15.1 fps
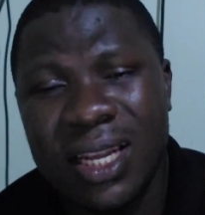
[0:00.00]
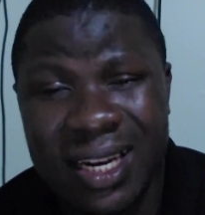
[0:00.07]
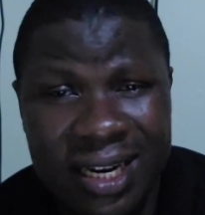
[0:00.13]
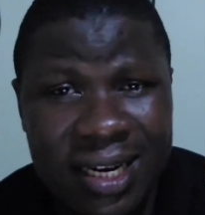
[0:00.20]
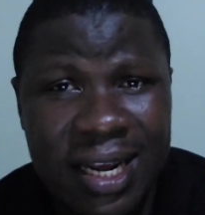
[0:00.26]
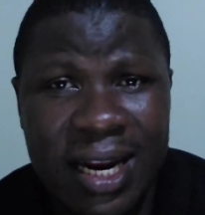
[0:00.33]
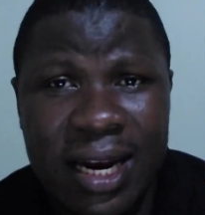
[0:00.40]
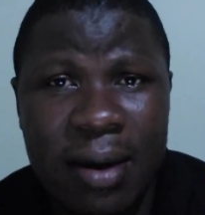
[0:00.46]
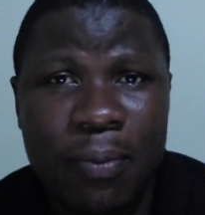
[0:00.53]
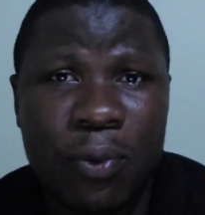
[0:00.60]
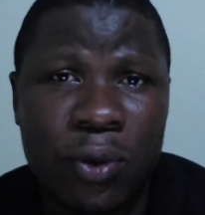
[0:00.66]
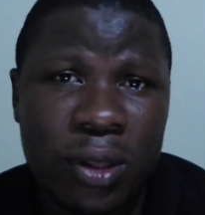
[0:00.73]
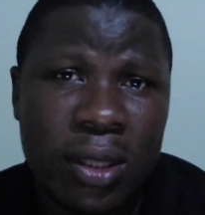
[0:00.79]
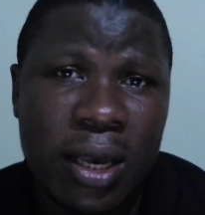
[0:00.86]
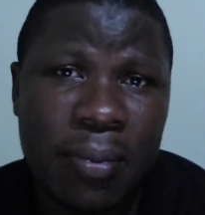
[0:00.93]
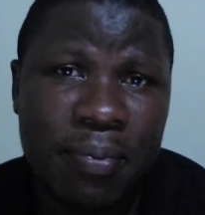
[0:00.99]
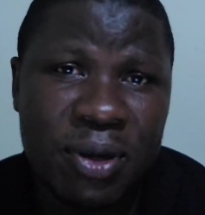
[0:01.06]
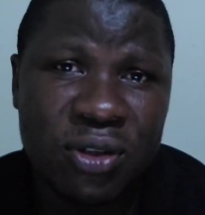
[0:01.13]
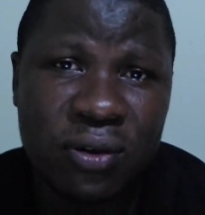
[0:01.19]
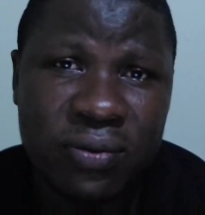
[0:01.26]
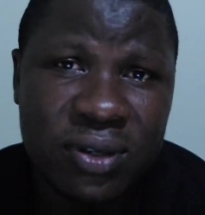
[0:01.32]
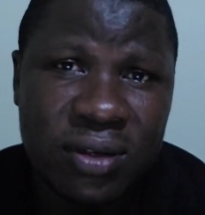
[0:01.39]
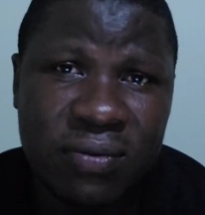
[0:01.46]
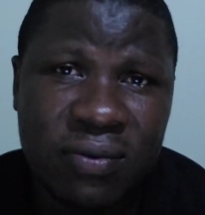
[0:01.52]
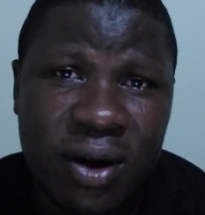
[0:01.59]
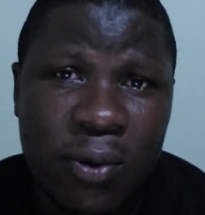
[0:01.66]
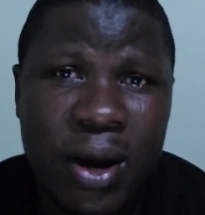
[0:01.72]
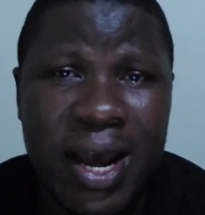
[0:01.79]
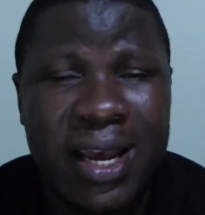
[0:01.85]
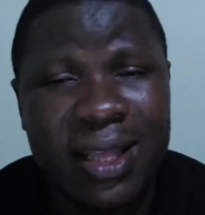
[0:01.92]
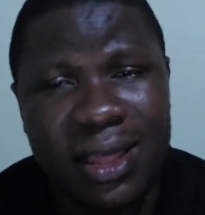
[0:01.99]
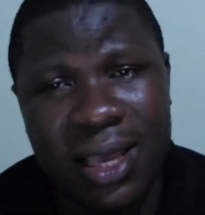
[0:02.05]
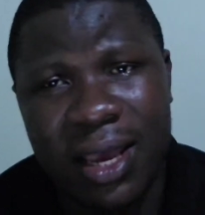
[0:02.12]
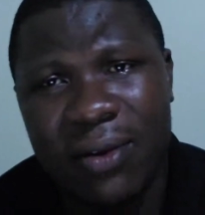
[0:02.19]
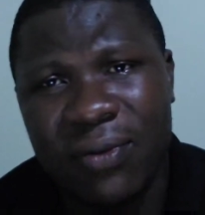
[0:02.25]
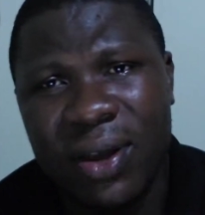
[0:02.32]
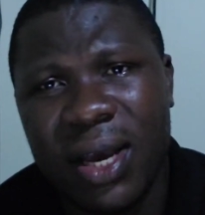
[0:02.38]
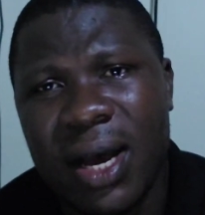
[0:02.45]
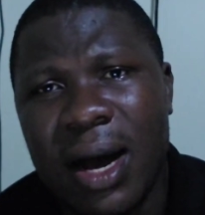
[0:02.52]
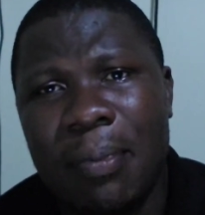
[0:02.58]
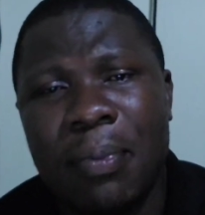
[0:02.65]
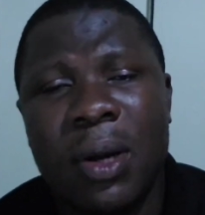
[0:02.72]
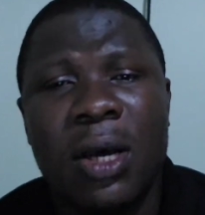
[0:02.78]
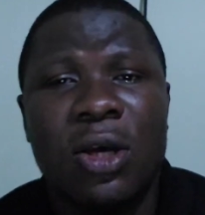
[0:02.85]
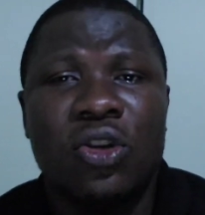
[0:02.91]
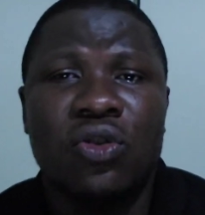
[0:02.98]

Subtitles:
did end up with a piece of silverware in the FA Cup.